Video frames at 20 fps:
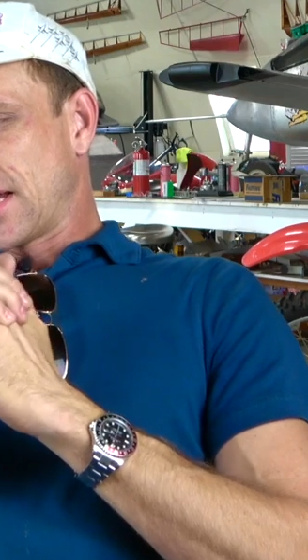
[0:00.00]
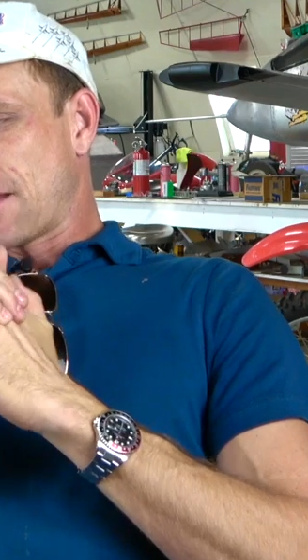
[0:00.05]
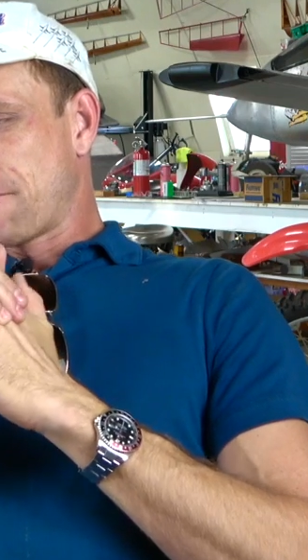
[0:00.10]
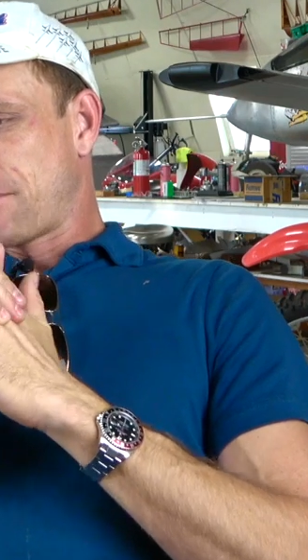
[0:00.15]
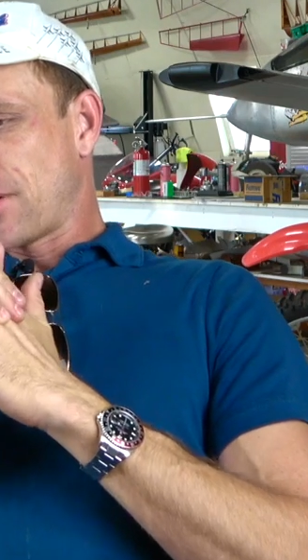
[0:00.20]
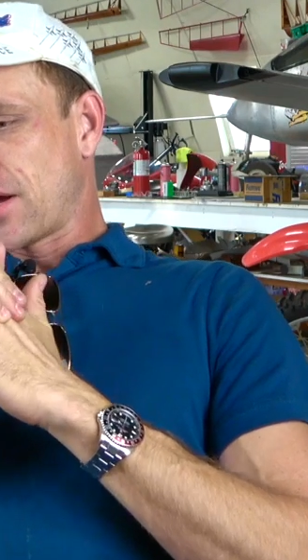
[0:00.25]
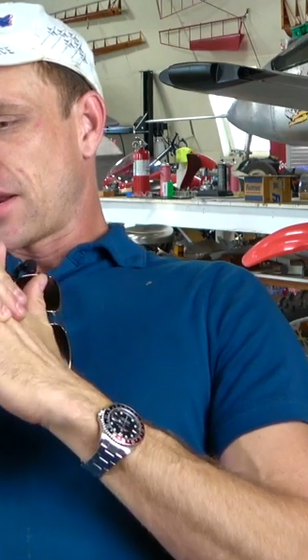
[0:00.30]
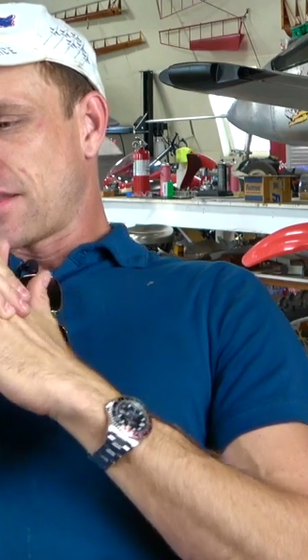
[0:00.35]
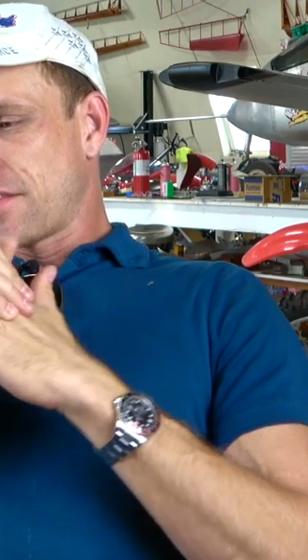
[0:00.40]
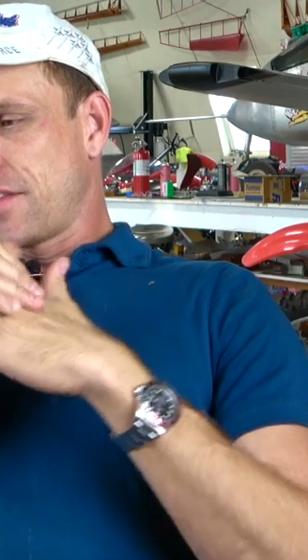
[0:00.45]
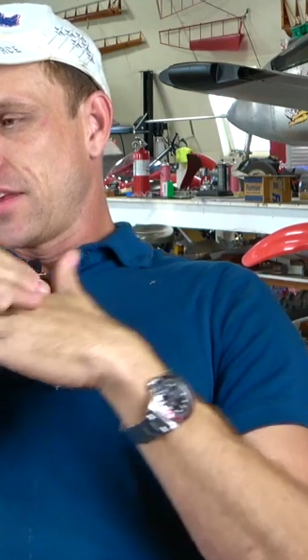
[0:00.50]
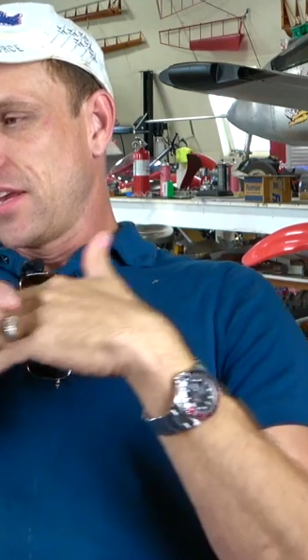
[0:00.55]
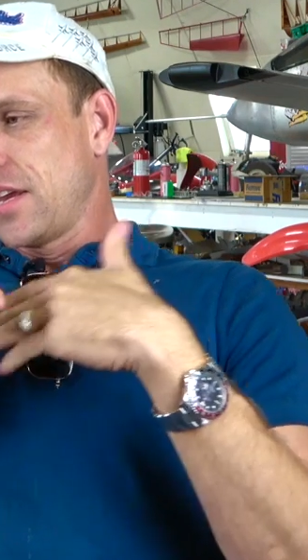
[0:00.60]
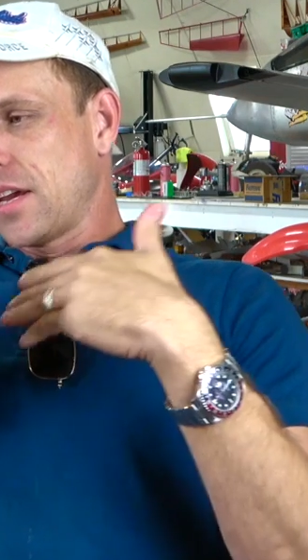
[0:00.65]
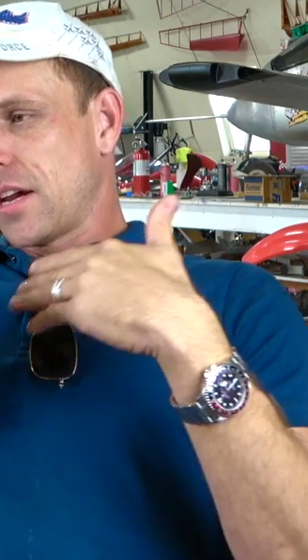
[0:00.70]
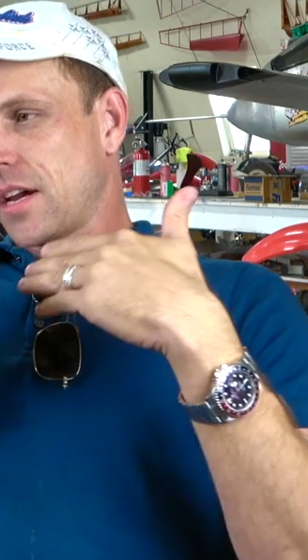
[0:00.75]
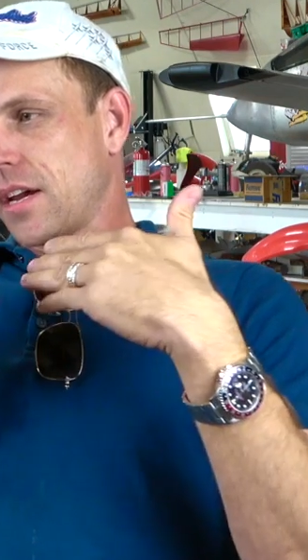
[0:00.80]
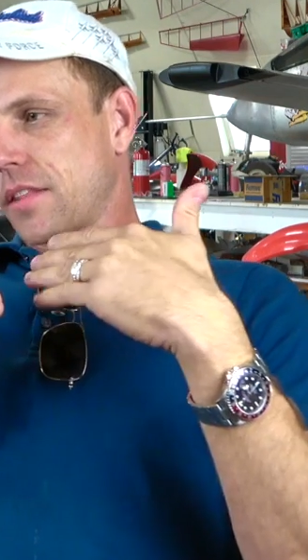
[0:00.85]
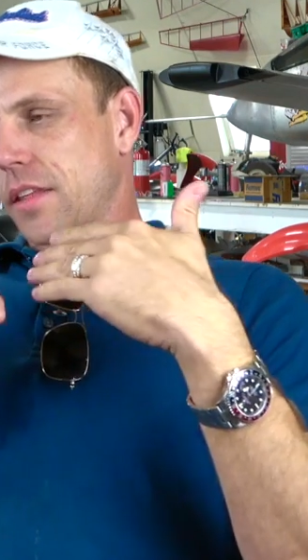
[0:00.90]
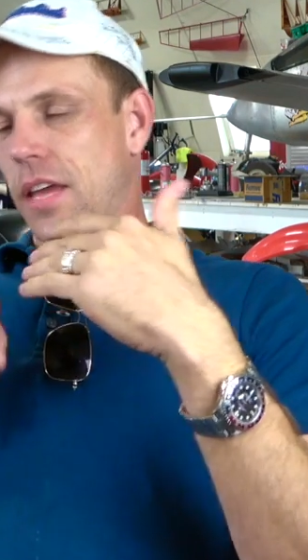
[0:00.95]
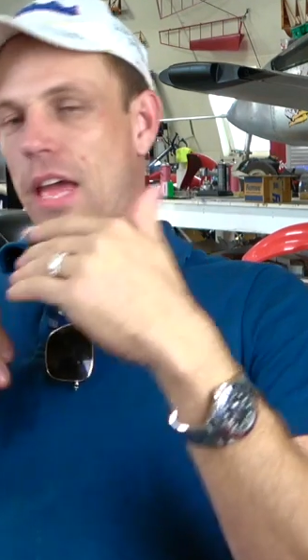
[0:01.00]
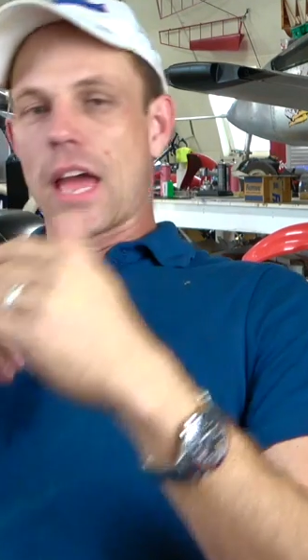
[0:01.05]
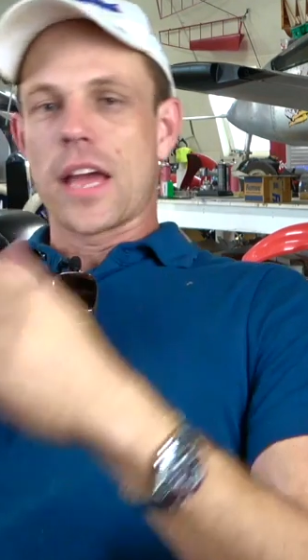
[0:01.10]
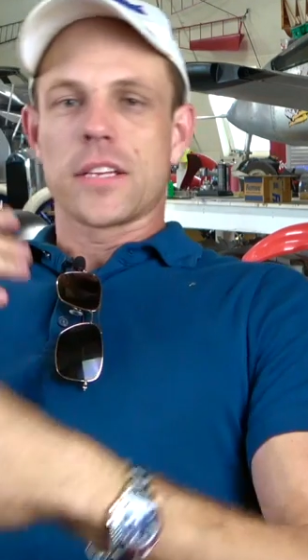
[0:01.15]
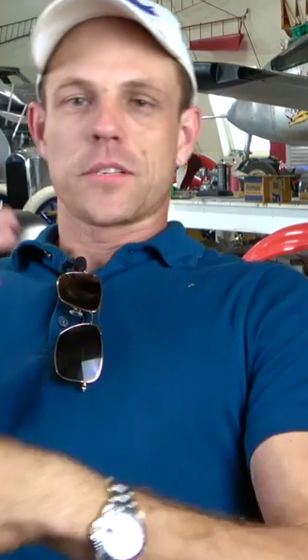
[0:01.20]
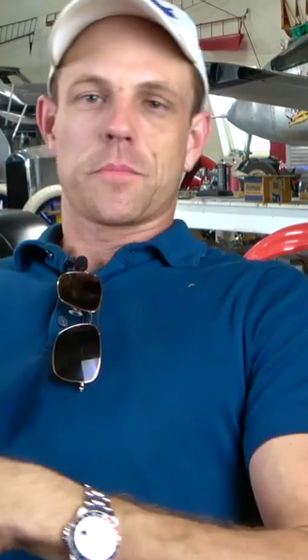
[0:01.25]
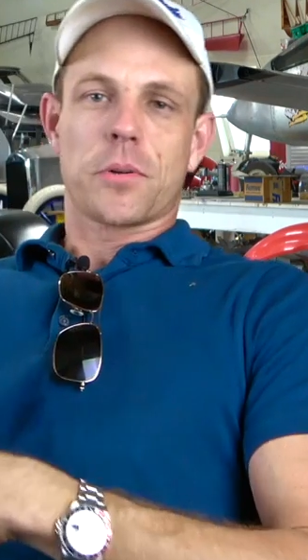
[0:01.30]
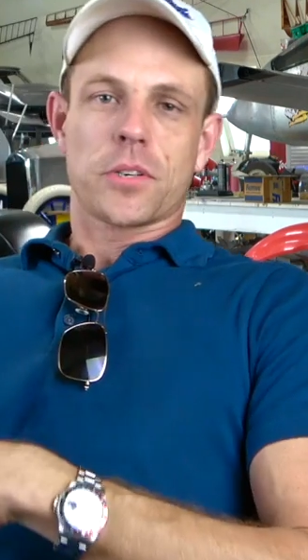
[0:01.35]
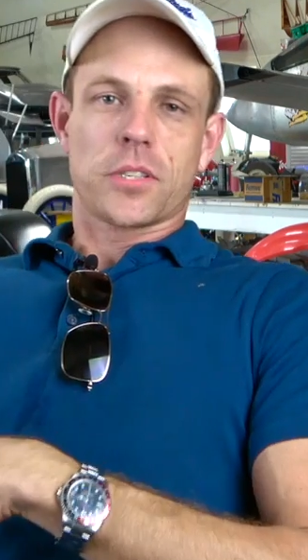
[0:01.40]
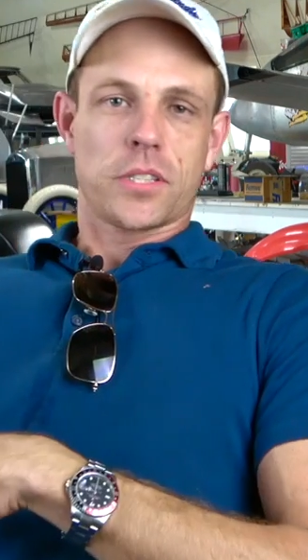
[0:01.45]
But the uh, the
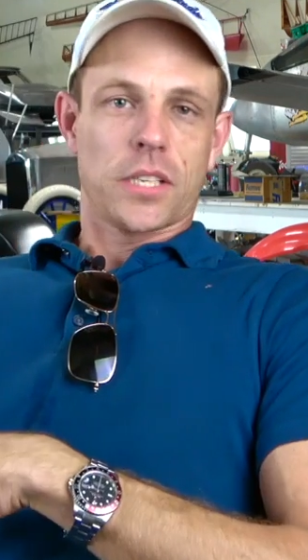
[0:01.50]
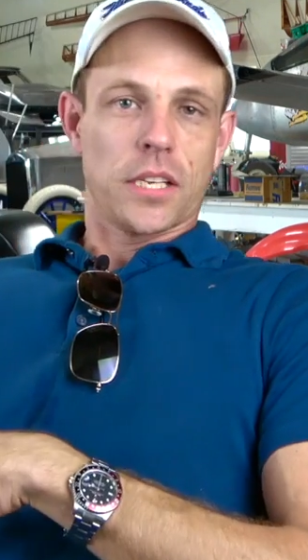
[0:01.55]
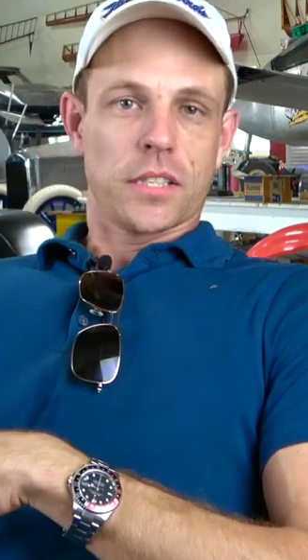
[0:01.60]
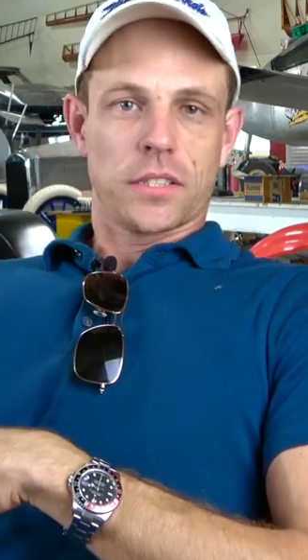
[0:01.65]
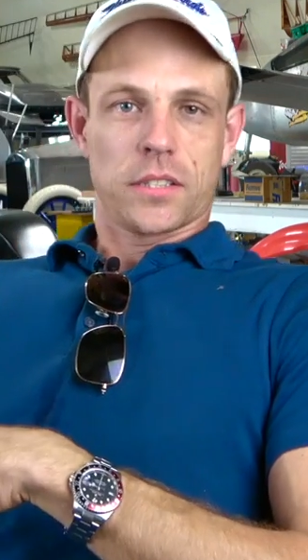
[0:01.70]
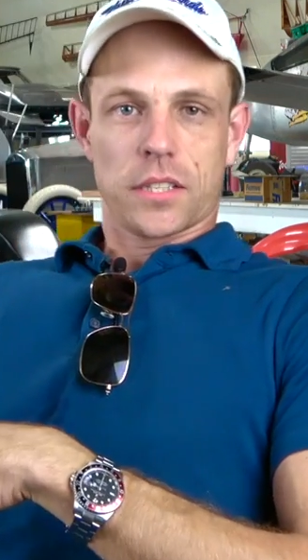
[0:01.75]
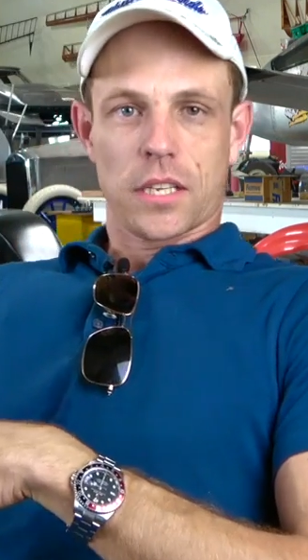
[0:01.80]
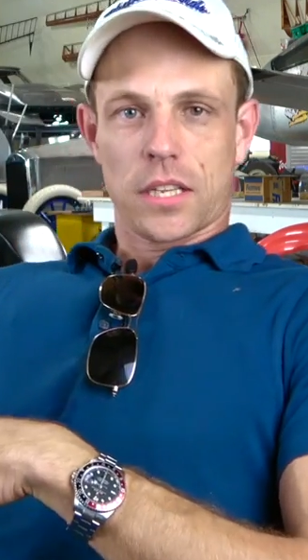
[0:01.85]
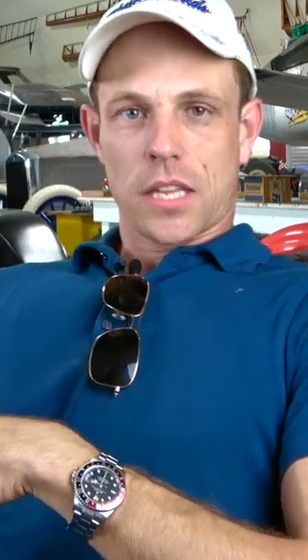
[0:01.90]
gangs persist